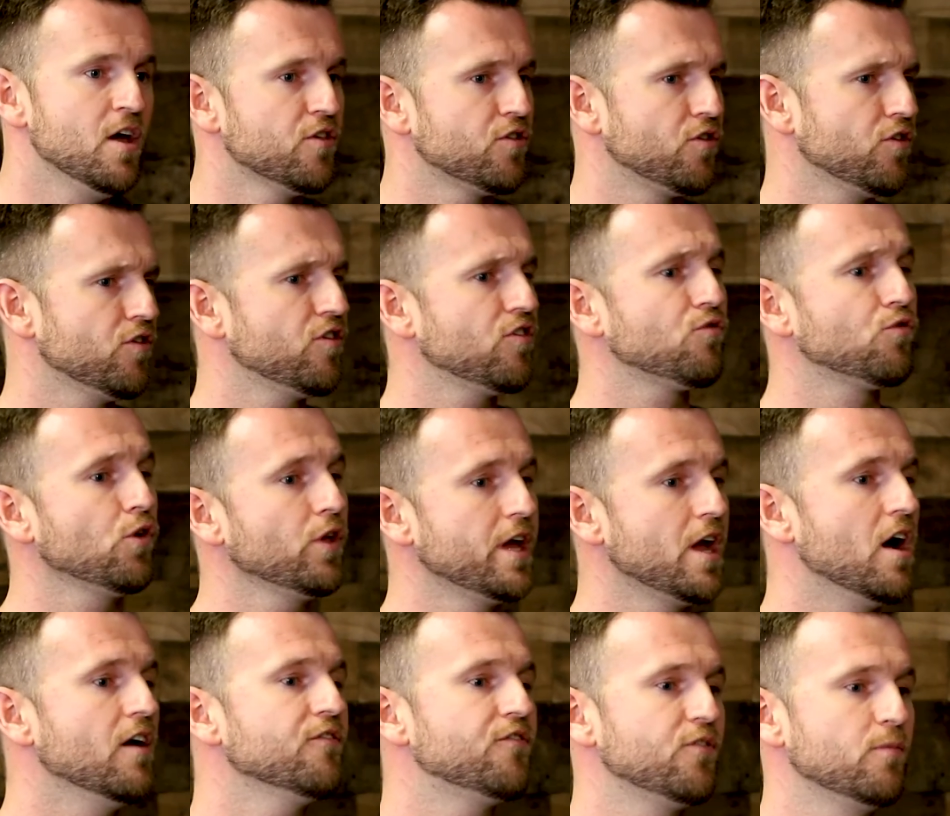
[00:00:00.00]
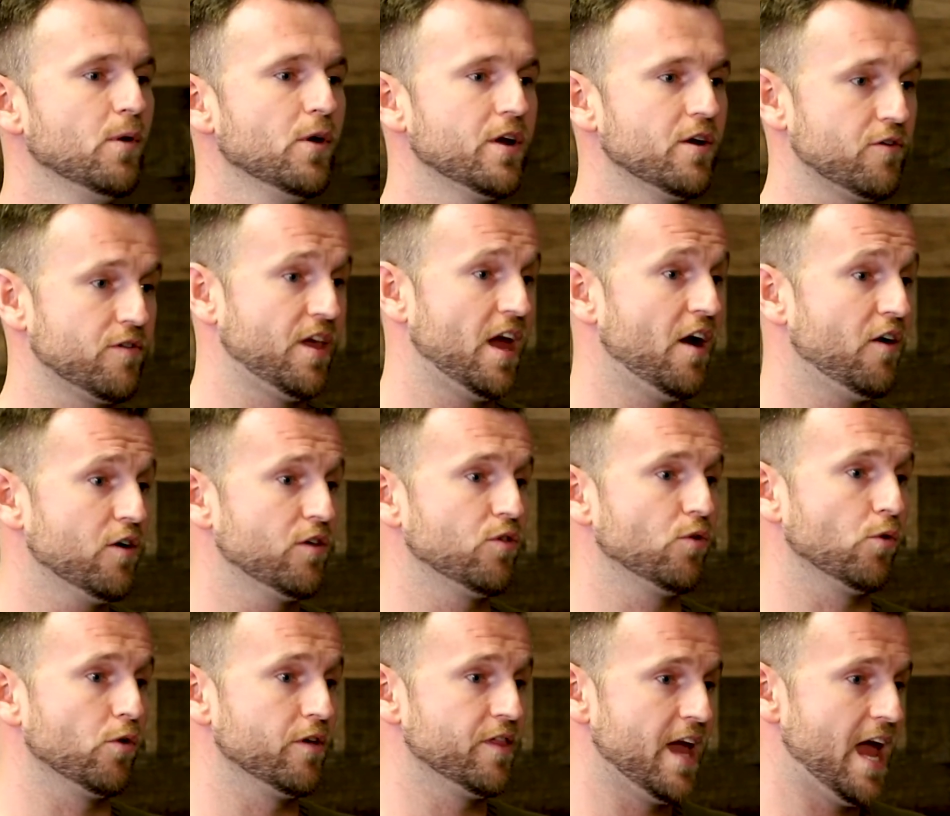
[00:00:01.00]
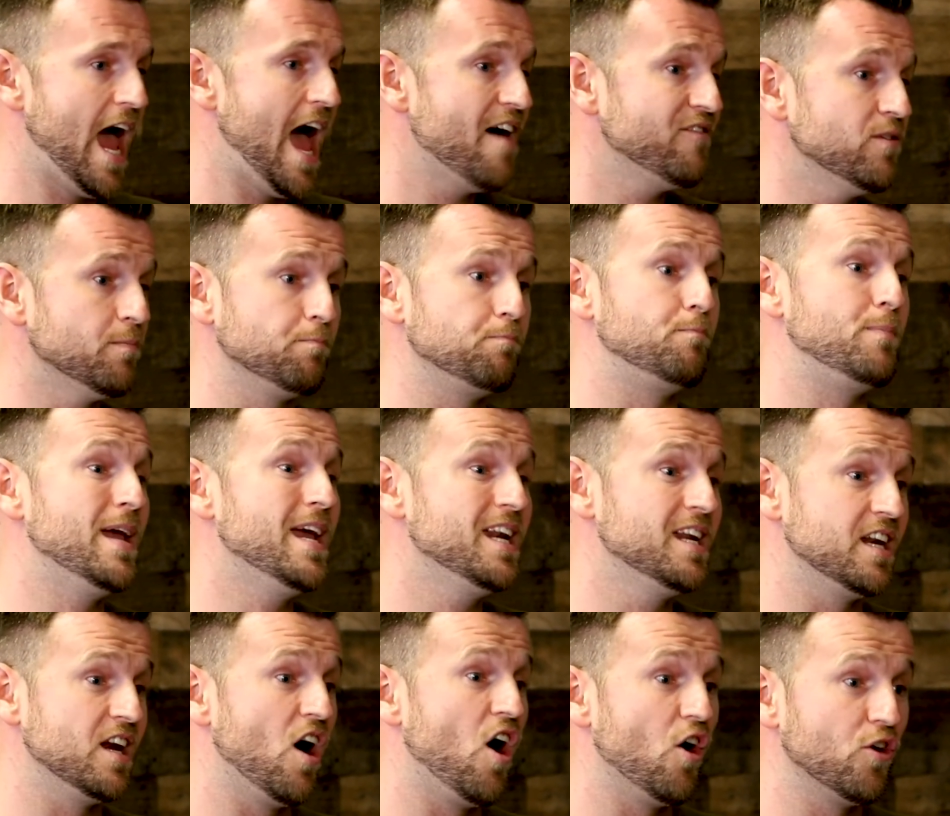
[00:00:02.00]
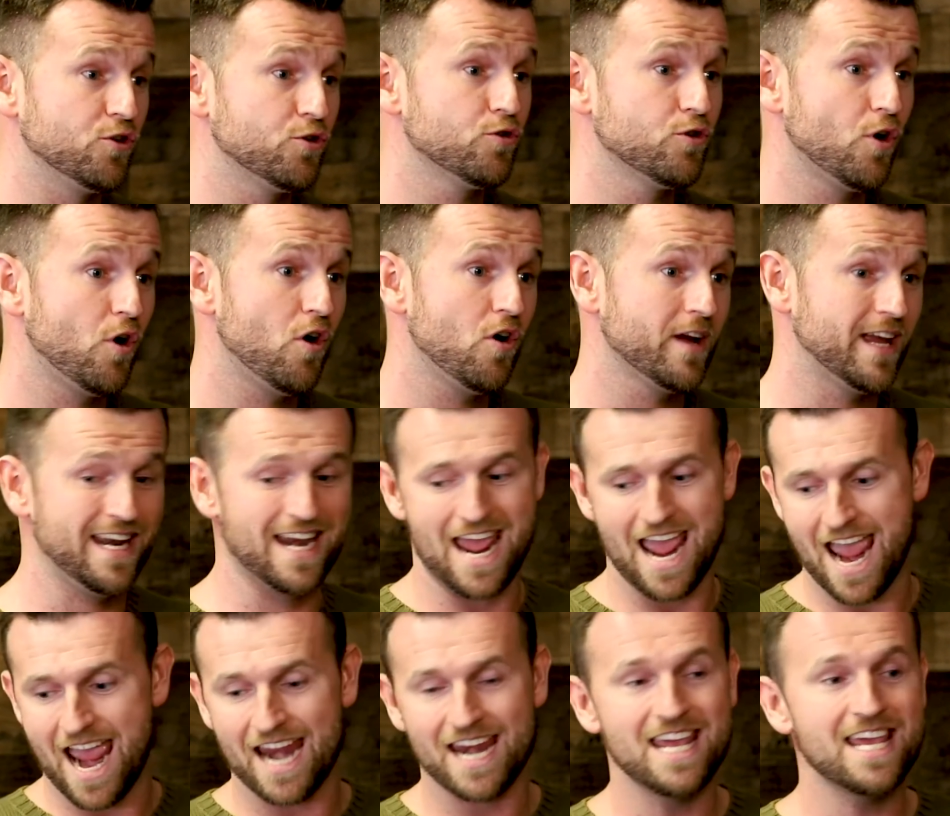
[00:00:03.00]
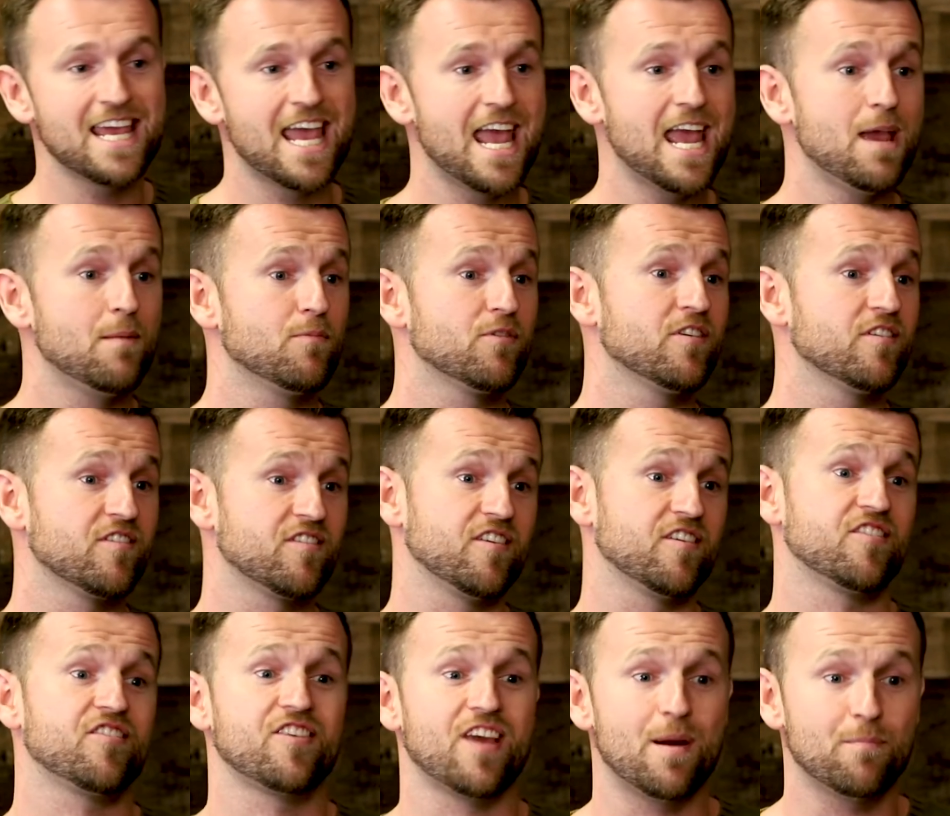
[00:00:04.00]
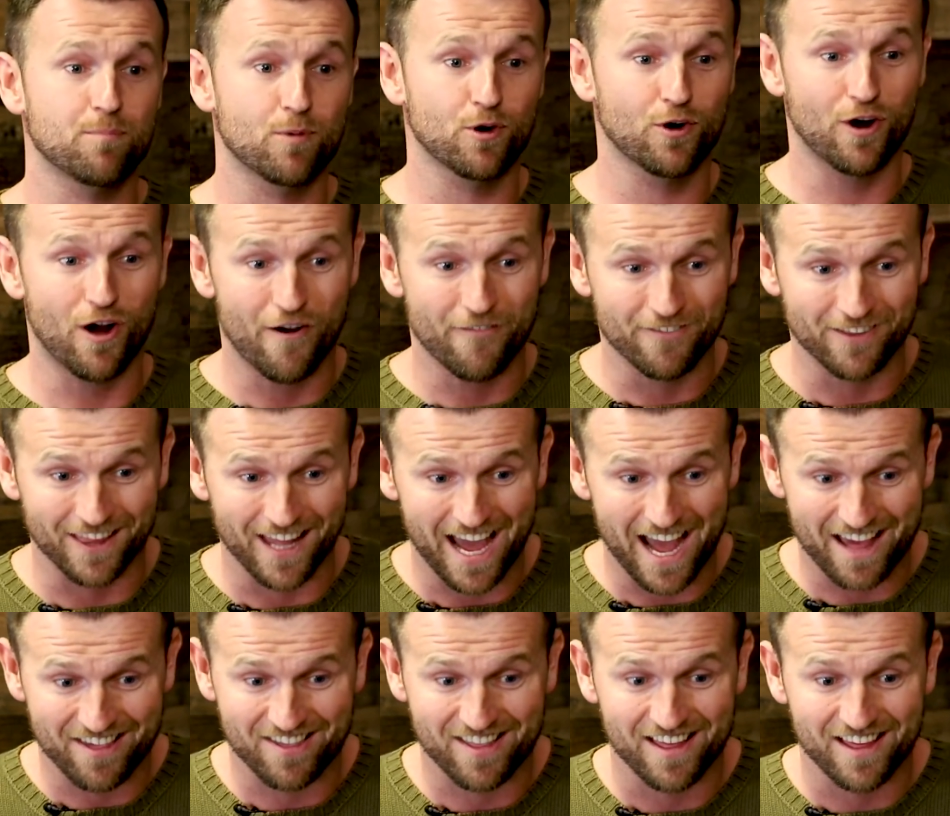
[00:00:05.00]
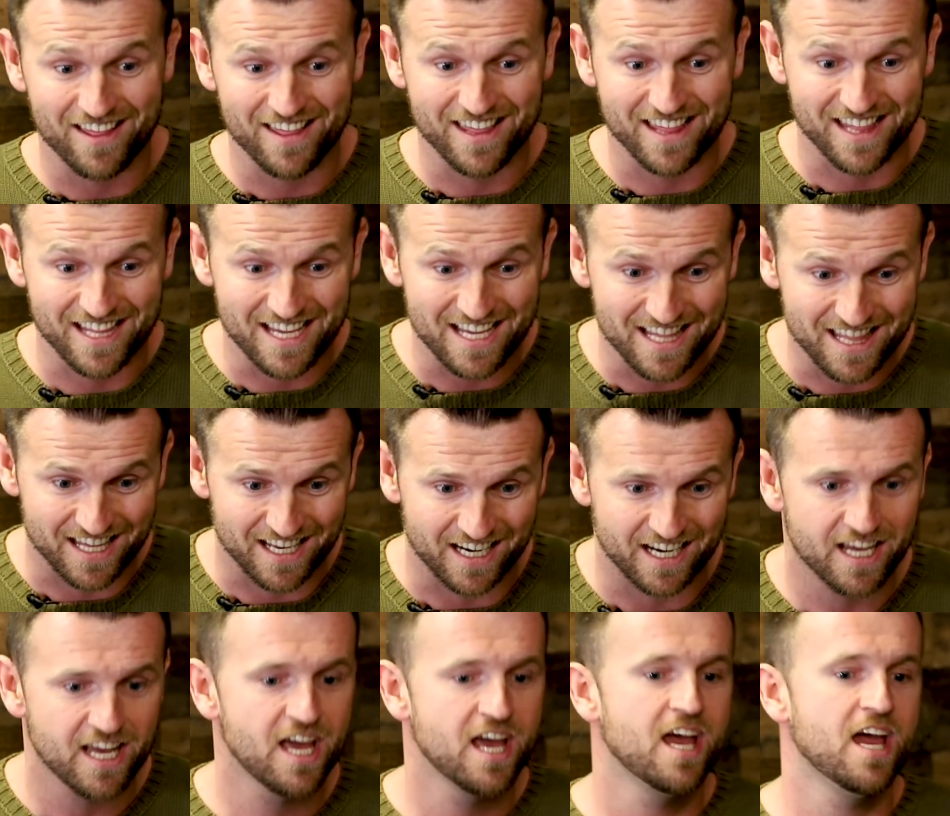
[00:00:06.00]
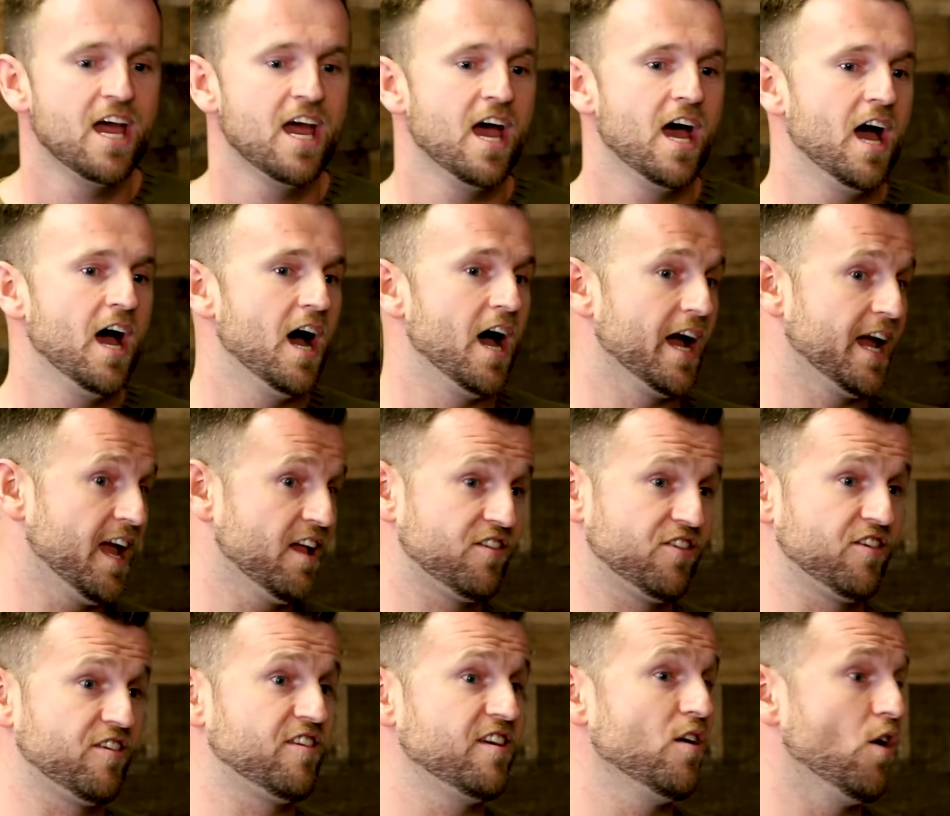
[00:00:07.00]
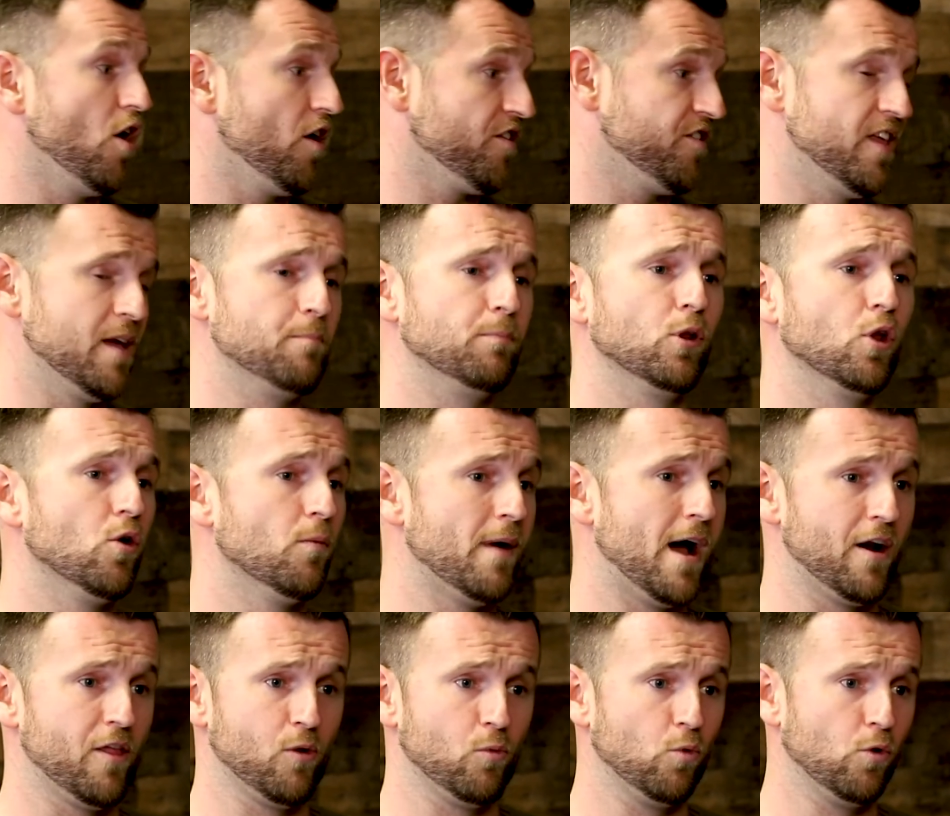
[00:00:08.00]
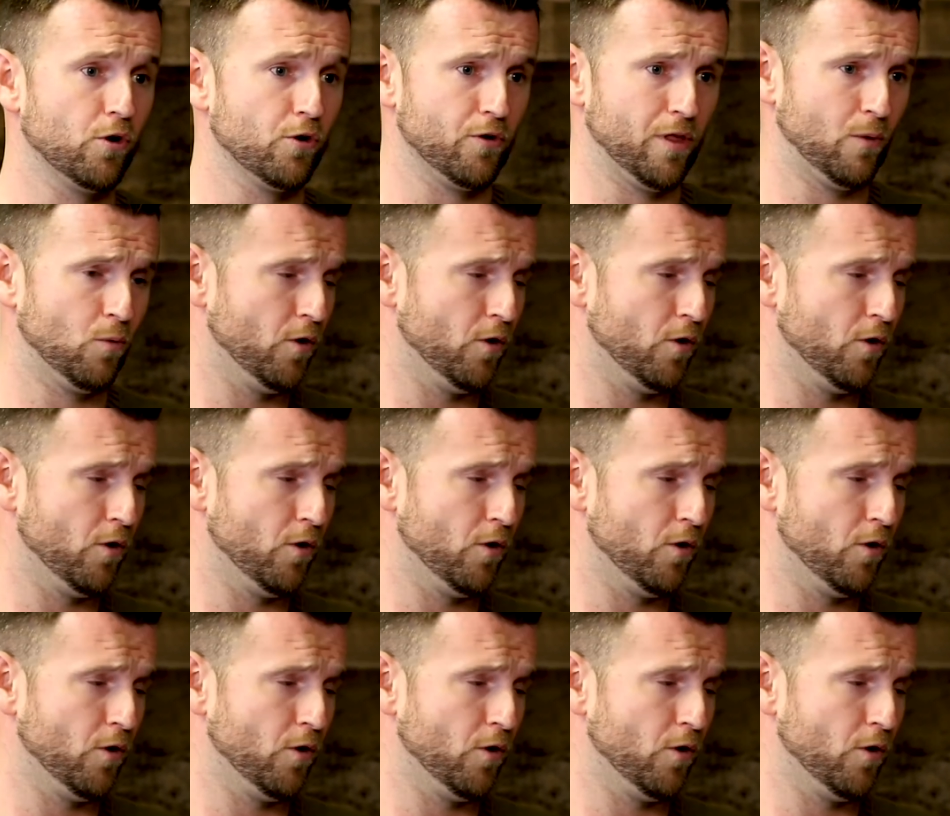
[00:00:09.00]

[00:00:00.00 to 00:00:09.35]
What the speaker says: So this is really unfamiliar territory. They haven't been an underdog in any game since December of last season against the Seahawks, and they blew them out of the water.